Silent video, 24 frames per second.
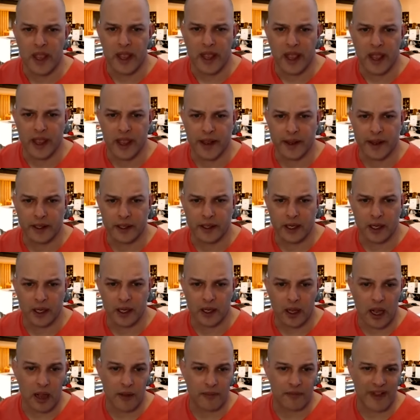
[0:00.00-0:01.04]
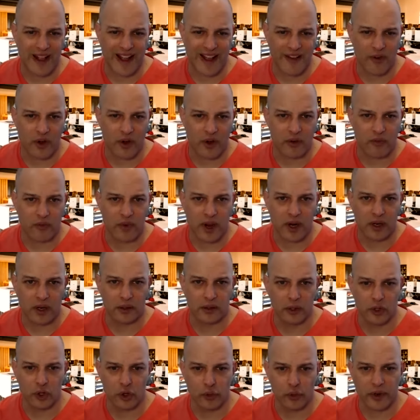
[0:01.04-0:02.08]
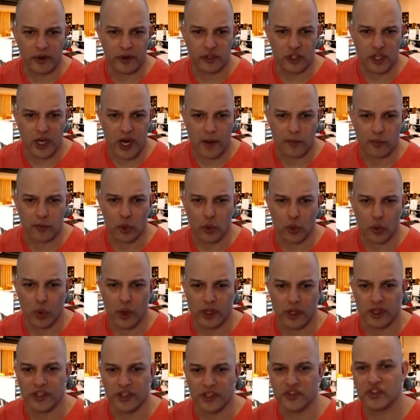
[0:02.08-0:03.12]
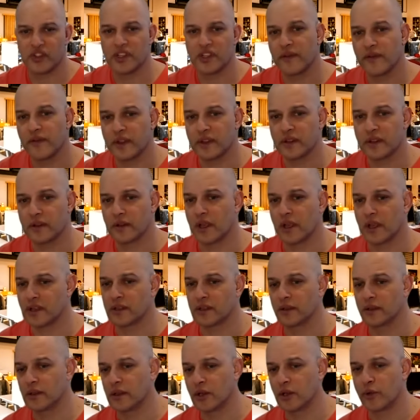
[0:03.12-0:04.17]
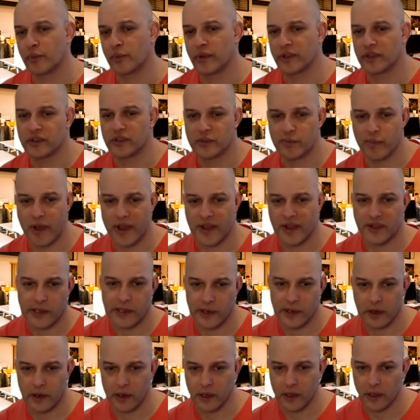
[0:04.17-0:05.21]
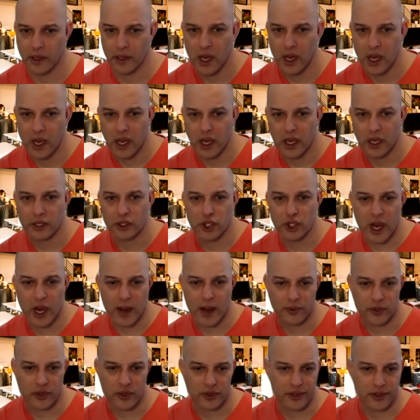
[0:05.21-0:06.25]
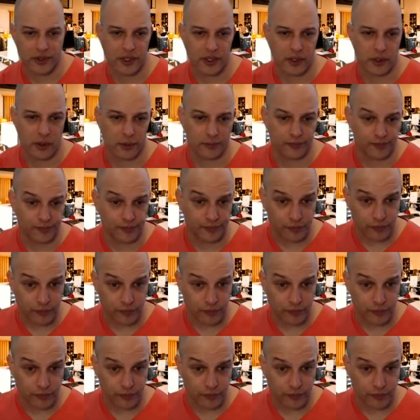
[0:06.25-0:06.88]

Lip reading: And I've already read a little bit of chapter one. Let's see if it gets a little bit spicier in chapter two.